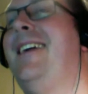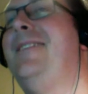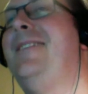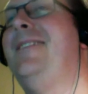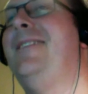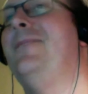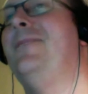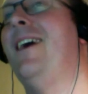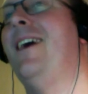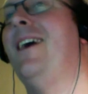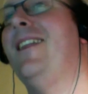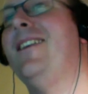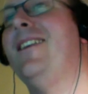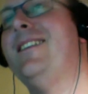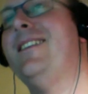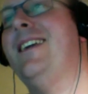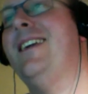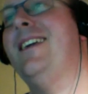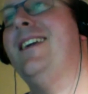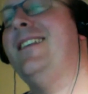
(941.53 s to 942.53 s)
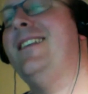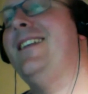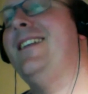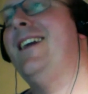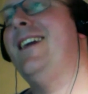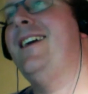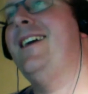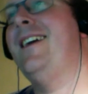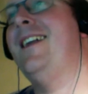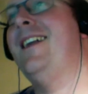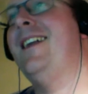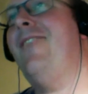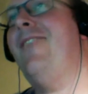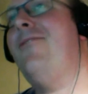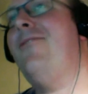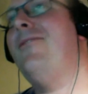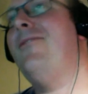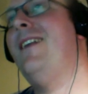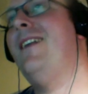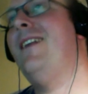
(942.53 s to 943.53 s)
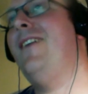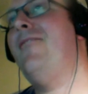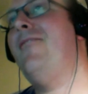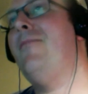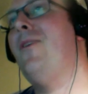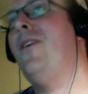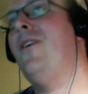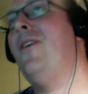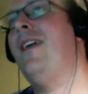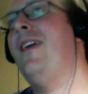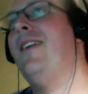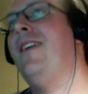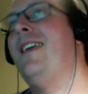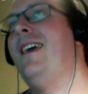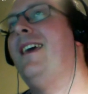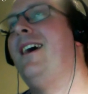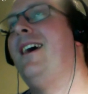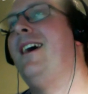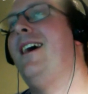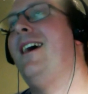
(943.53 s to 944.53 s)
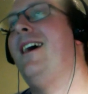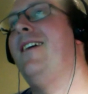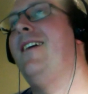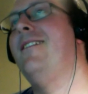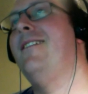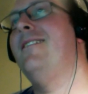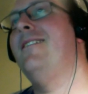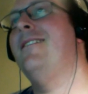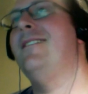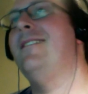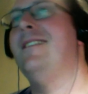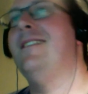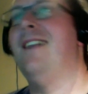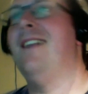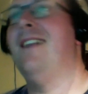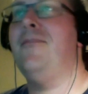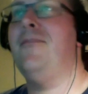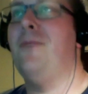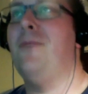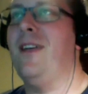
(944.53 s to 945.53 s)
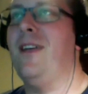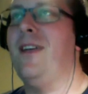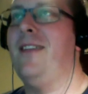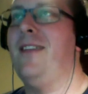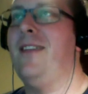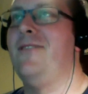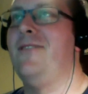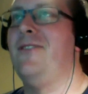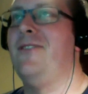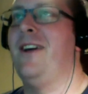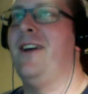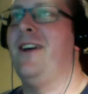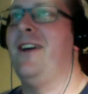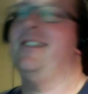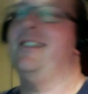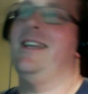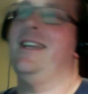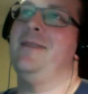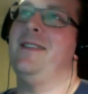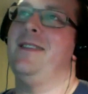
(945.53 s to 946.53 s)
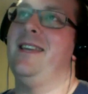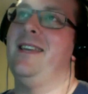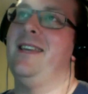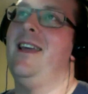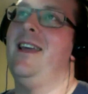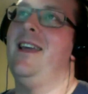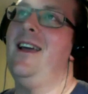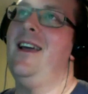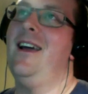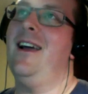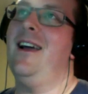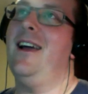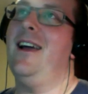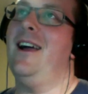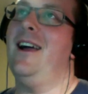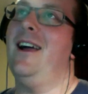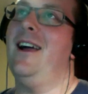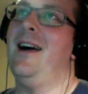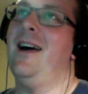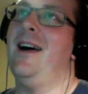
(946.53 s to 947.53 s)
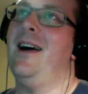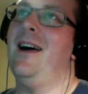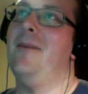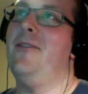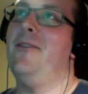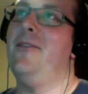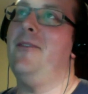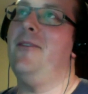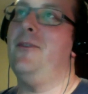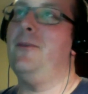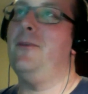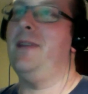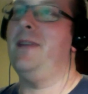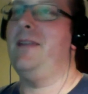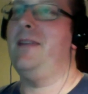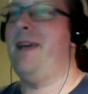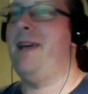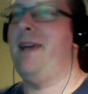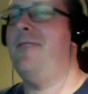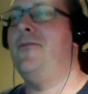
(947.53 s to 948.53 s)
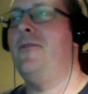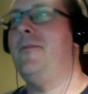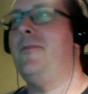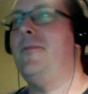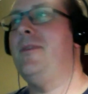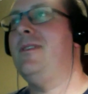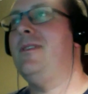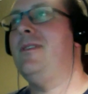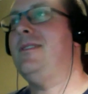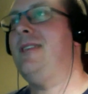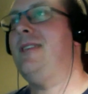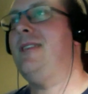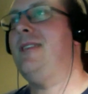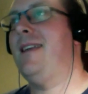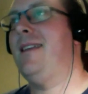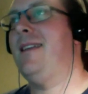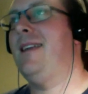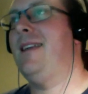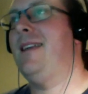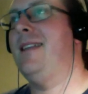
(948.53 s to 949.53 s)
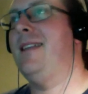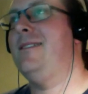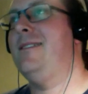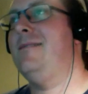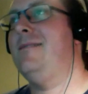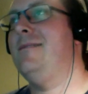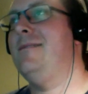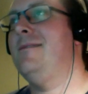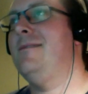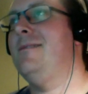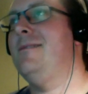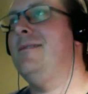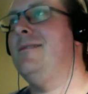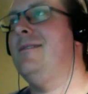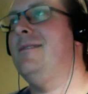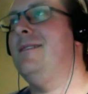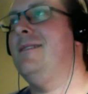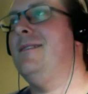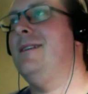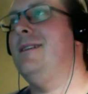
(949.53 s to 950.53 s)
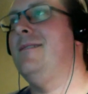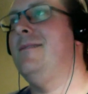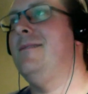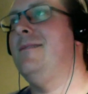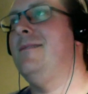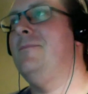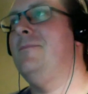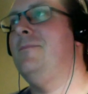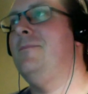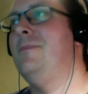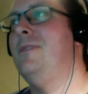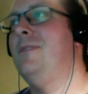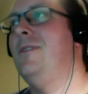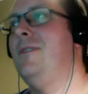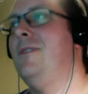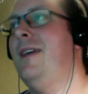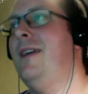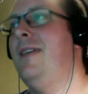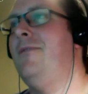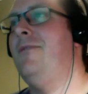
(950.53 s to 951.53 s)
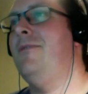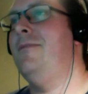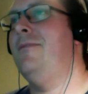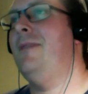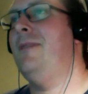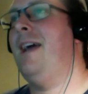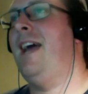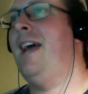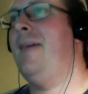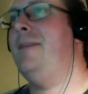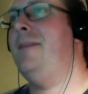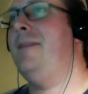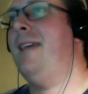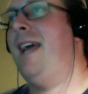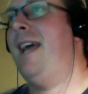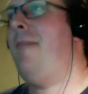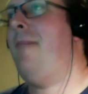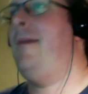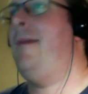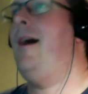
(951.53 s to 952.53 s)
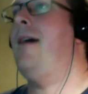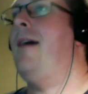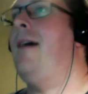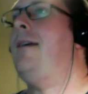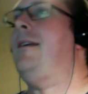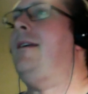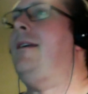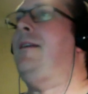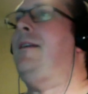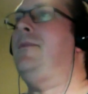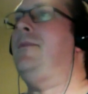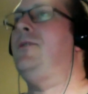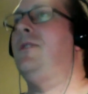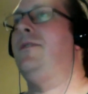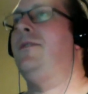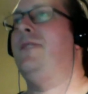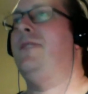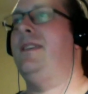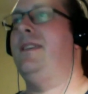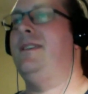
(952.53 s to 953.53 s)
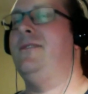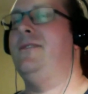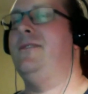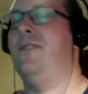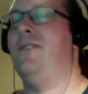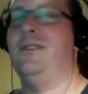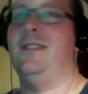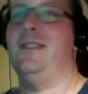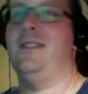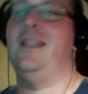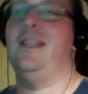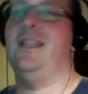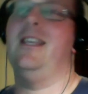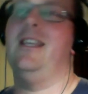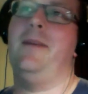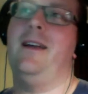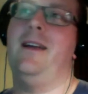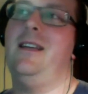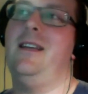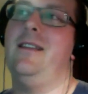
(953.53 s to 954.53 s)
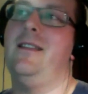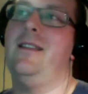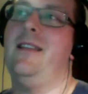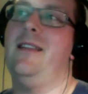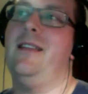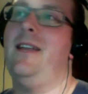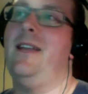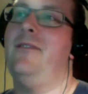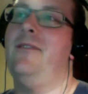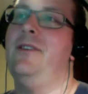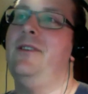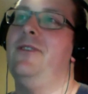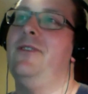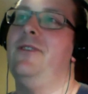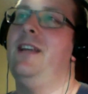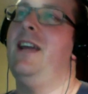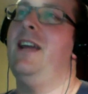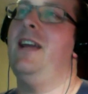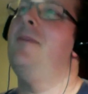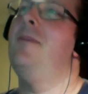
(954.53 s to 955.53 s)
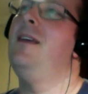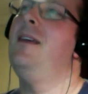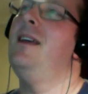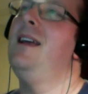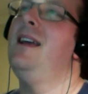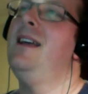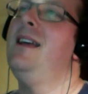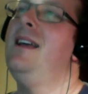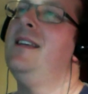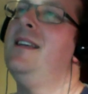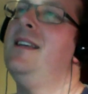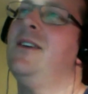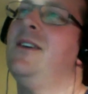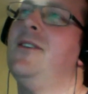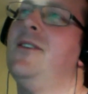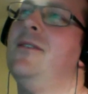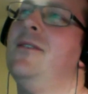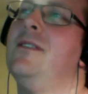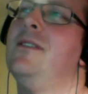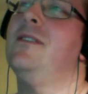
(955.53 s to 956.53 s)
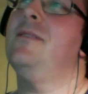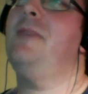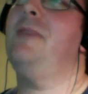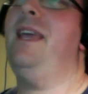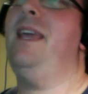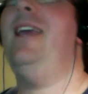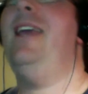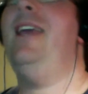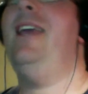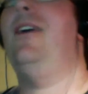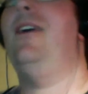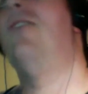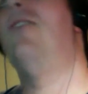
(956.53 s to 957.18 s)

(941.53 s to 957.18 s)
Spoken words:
All right. Look, enough mocking the device names. I think I feel really bad for it because like it's not even aimed at our market, and I'm sure if these phones did come out here, then they'd have a different name. So speaking of